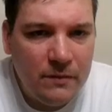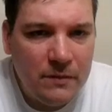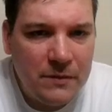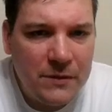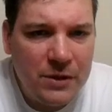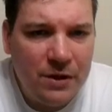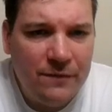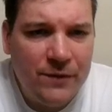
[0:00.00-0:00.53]

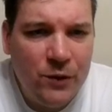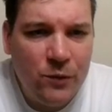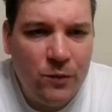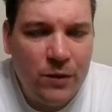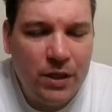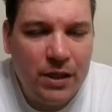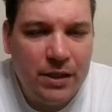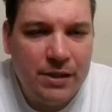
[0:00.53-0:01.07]
So if you
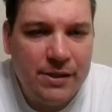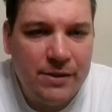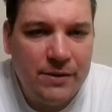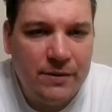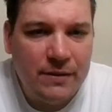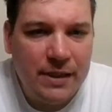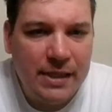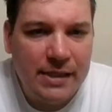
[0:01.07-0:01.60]
were
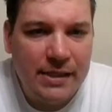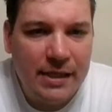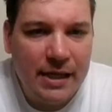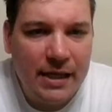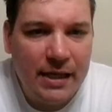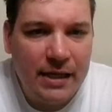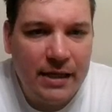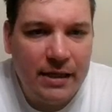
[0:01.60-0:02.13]
to, let's
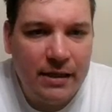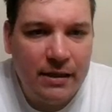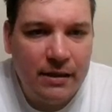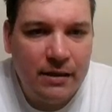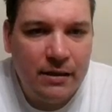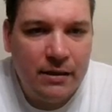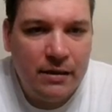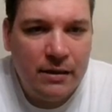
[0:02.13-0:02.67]
say,
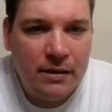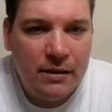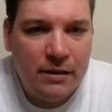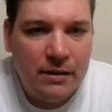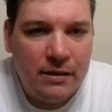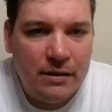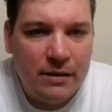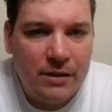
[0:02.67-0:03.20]

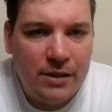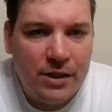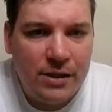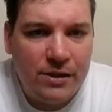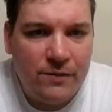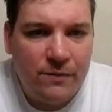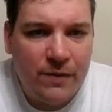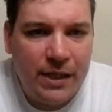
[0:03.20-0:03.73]

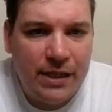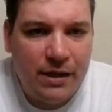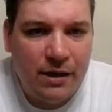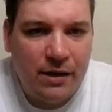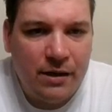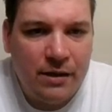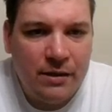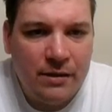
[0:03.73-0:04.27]
just
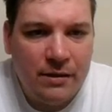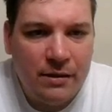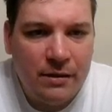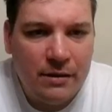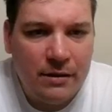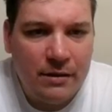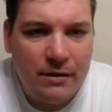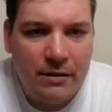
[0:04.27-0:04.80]
return
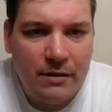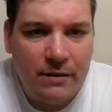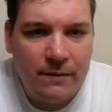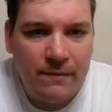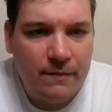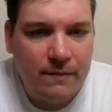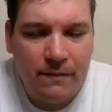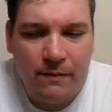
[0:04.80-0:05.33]

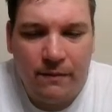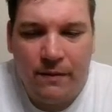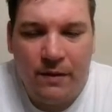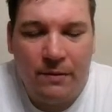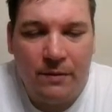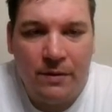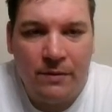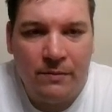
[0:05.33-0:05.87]
the
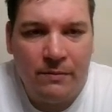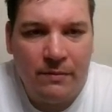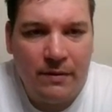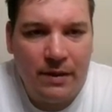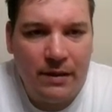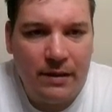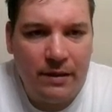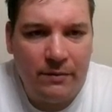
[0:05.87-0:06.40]

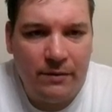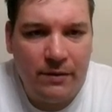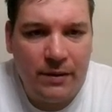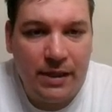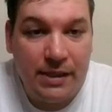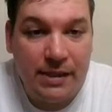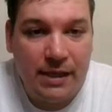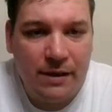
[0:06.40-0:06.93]
rune
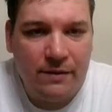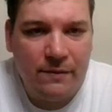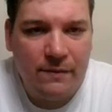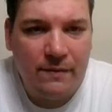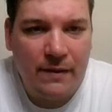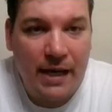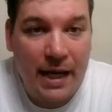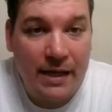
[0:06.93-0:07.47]
itself
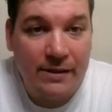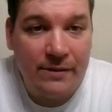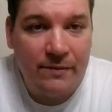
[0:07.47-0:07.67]
as a